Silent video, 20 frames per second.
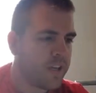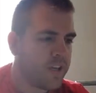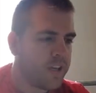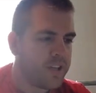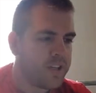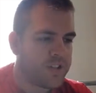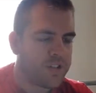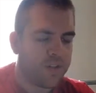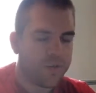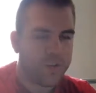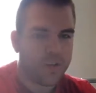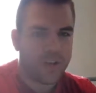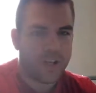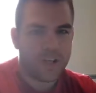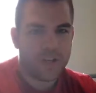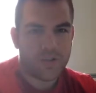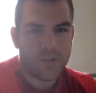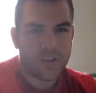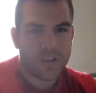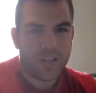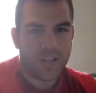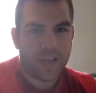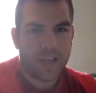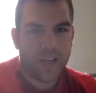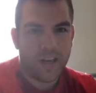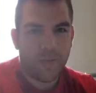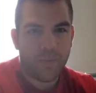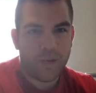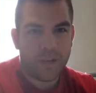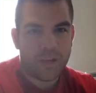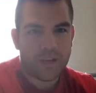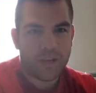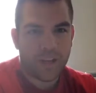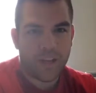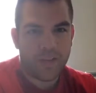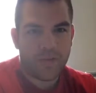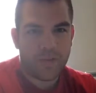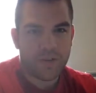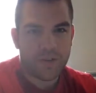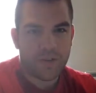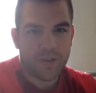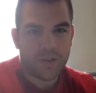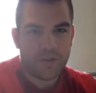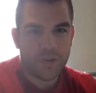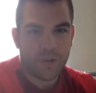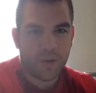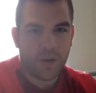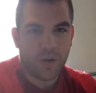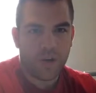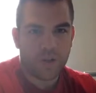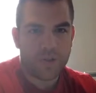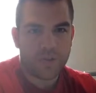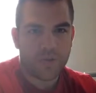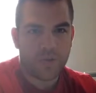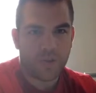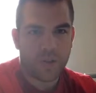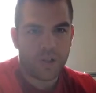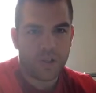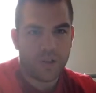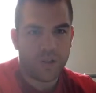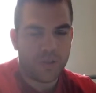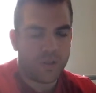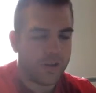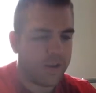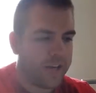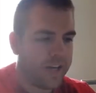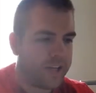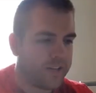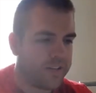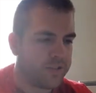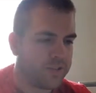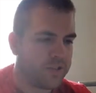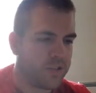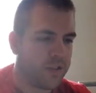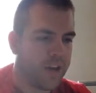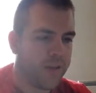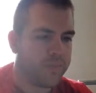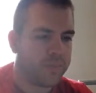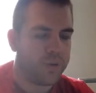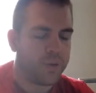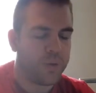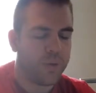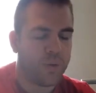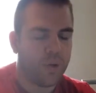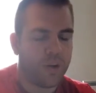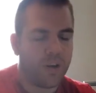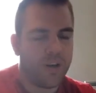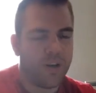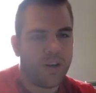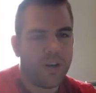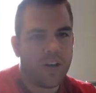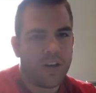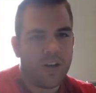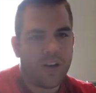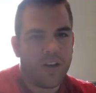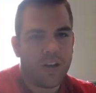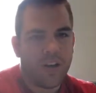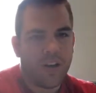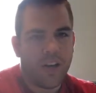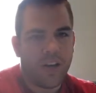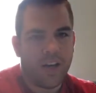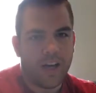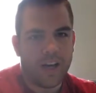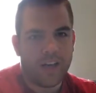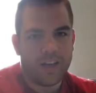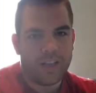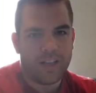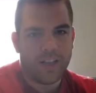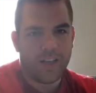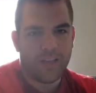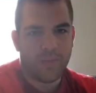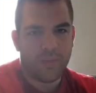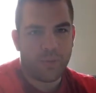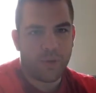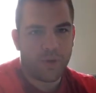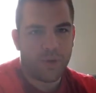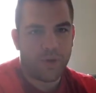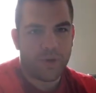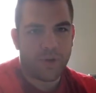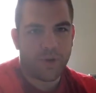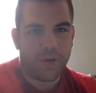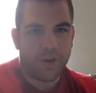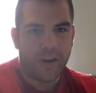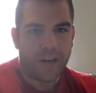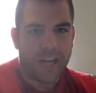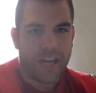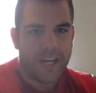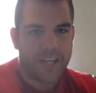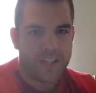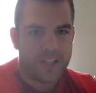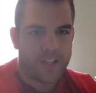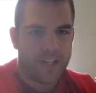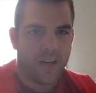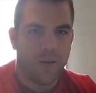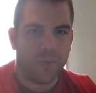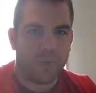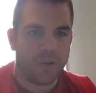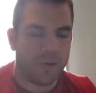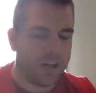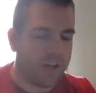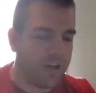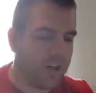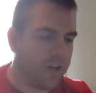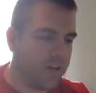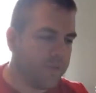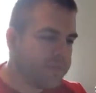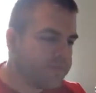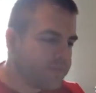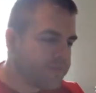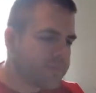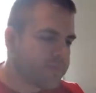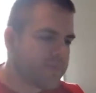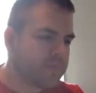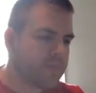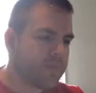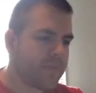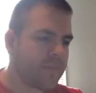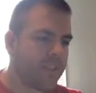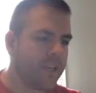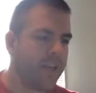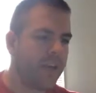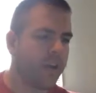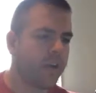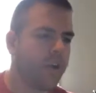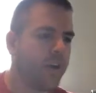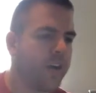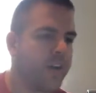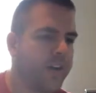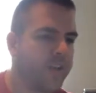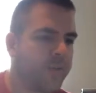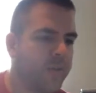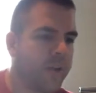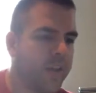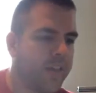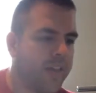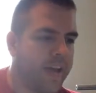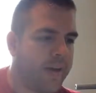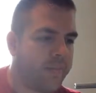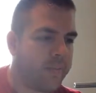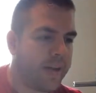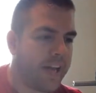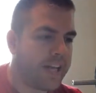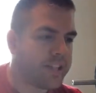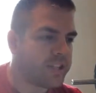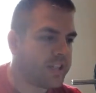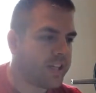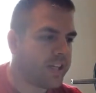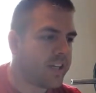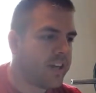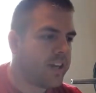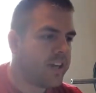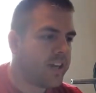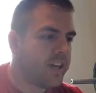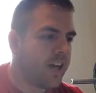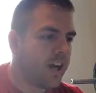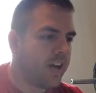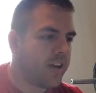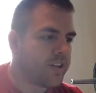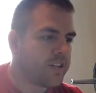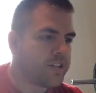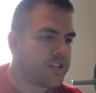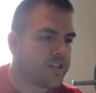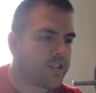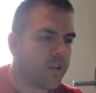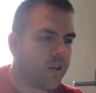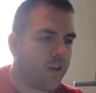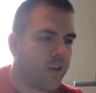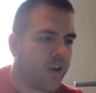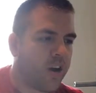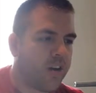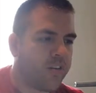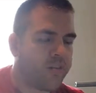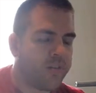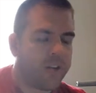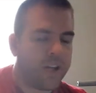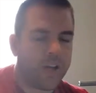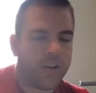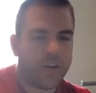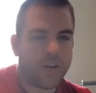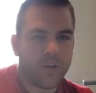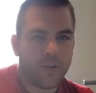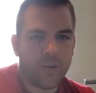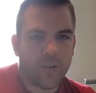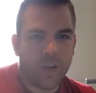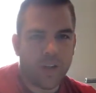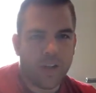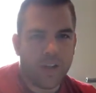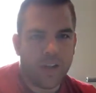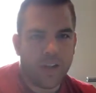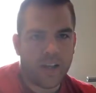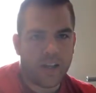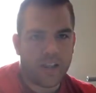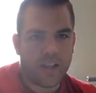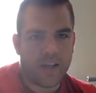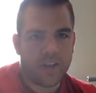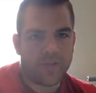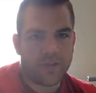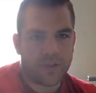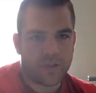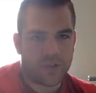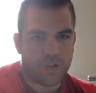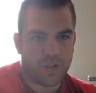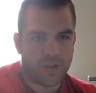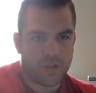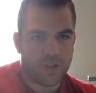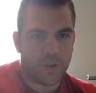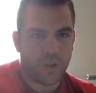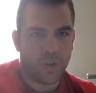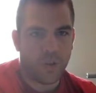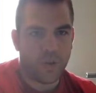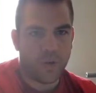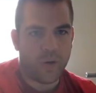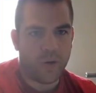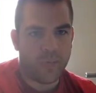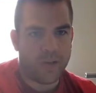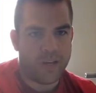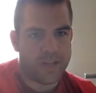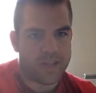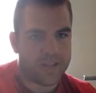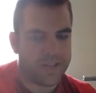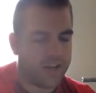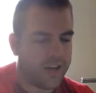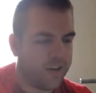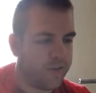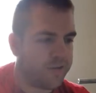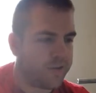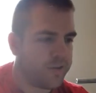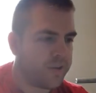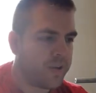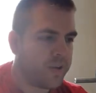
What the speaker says: So if you're interested in how much life insurance would cost for you, go ahead and drop your date of birth or your age down below, and I'll go ahead and run that. But actually, I'm going to start off and I'm going to run a life insurance quote on myself.